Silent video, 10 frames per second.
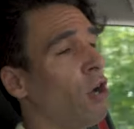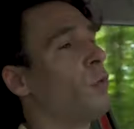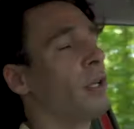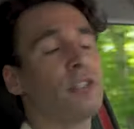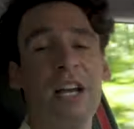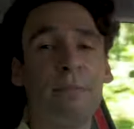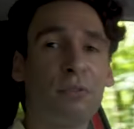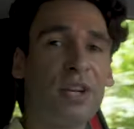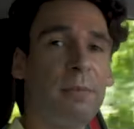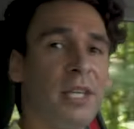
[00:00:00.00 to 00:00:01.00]
all-wheel drive
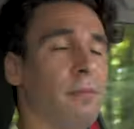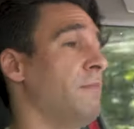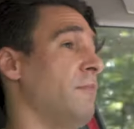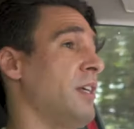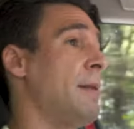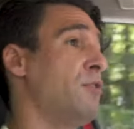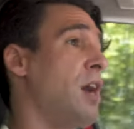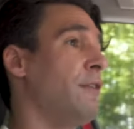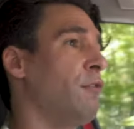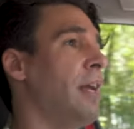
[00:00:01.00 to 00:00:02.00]
premium that I'm
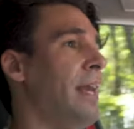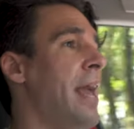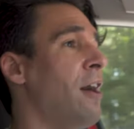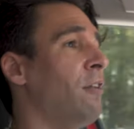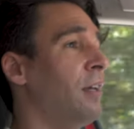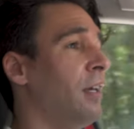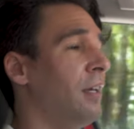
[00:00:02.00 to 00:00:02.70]
driving right now.